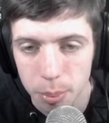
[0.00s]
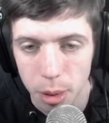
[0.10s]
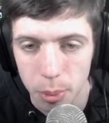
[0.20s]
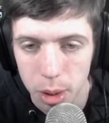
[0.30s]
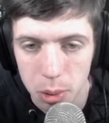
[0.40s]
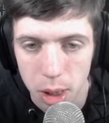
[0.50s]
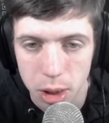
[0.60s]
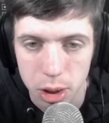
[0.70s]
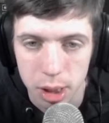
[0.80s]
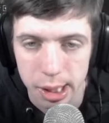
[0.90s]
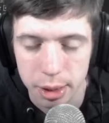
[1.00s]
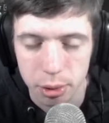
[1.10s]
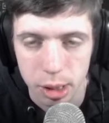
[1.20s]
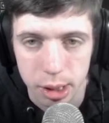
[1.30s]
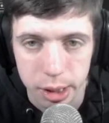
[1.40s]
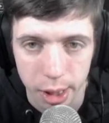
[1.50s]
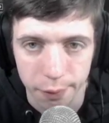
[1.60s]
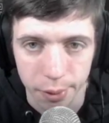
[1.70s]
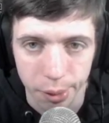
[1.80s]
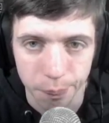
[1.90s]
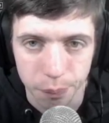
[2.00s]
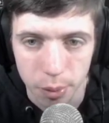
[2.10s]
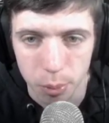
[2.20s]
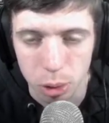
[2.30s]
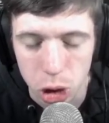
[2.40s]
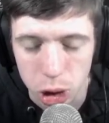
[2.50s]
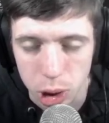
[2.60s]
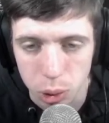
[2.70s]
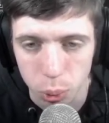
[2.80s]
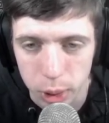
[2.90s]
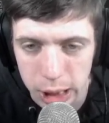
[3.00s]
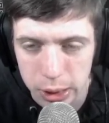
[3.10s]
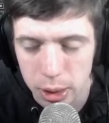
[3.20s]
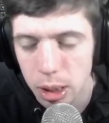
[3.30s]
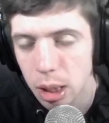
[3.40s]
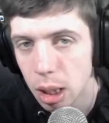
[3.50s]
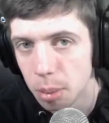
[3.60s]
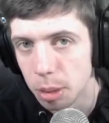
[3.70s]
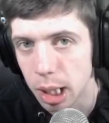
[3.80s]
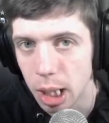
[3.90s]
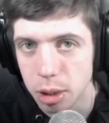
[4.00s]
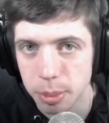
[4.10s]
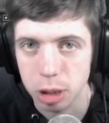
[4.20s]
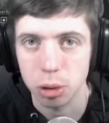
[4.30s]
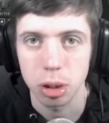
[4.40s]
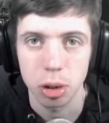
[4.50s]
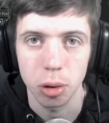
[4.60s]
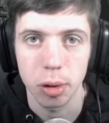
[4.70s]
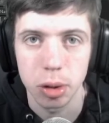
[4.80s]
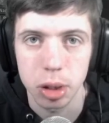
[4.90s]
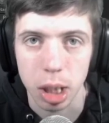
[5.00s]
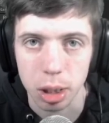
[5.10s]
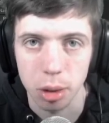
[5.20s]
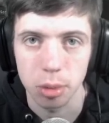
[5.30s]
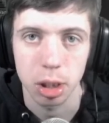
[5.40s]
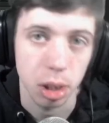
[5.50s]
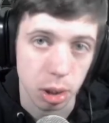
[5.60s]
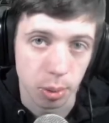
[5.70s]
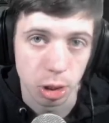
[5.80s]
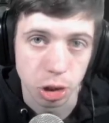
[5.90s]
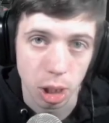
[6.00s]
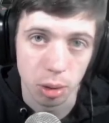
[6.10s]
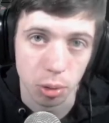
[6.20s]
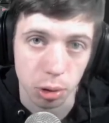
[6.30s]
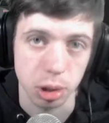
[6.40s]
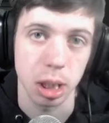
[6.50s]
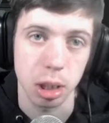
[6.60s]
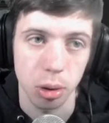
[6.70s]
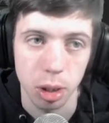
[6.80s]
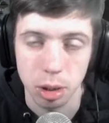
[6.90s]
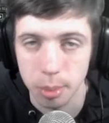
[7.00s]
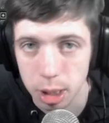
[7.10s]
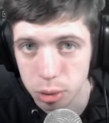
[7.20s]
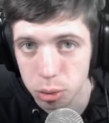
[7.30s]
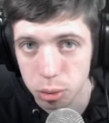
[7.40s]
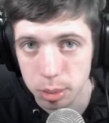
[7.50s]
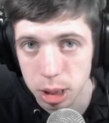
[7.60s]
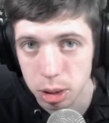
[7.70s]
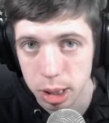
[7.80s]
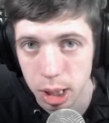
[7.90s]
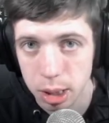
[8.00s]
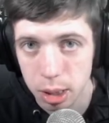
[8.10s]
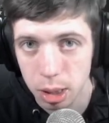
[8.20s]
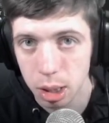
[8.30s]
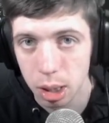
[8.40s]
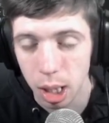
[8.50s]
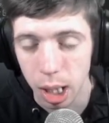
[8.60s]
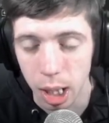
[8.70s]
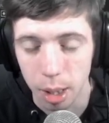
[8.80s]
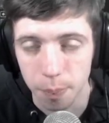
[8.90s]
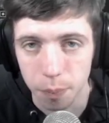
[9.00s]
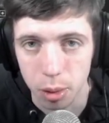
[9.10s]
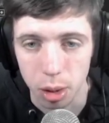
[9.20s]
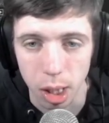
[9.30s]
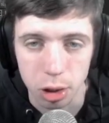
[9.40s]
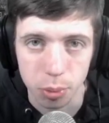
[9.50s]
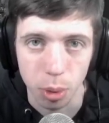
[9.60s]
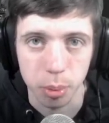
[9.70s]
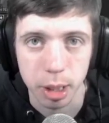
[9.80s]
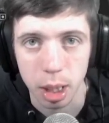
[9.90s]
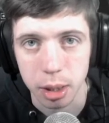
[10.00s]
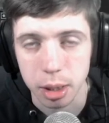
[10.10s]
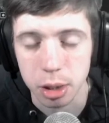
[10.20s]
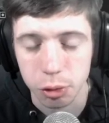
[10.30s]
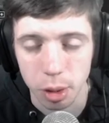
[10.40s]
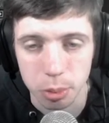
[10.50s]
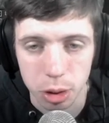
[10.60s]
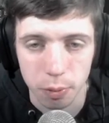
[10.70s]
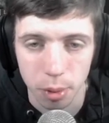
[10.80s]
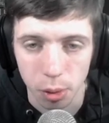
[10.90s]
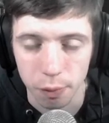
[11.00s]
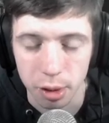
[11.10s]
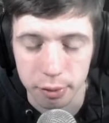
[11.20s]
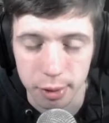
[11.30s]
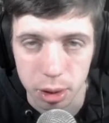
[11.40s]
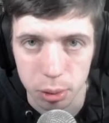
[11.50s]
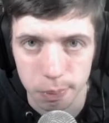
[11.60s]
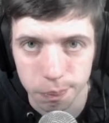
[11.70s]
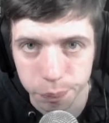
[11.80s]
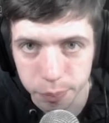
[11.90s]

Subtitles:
But well, let's connect to the server. We'll just need to wait. But guys, make sure you do check out the Twitch channel or check out any of my social medias, guys. The links will be in the description of this video.